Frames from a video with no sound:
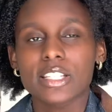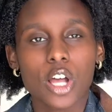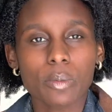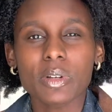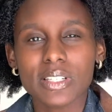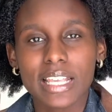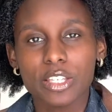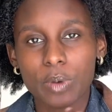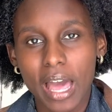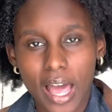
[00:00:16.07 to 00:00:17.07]
almost like you
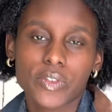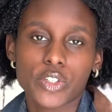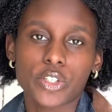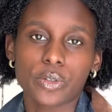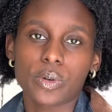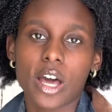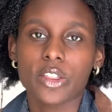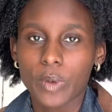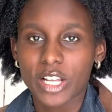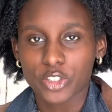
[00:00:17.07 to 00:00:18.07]
have to,
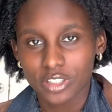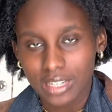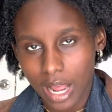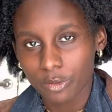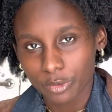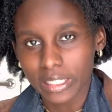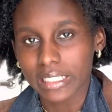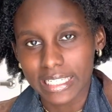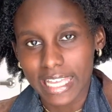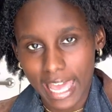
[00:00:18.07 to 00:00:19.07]
otherwise you're not
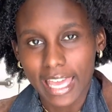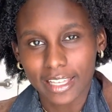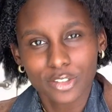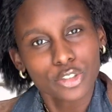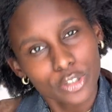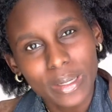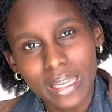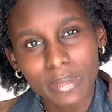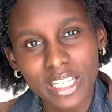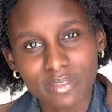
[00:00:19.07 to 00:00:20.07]
really gay. You know what I
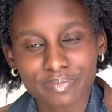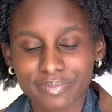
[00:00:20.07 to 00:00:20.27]
mean?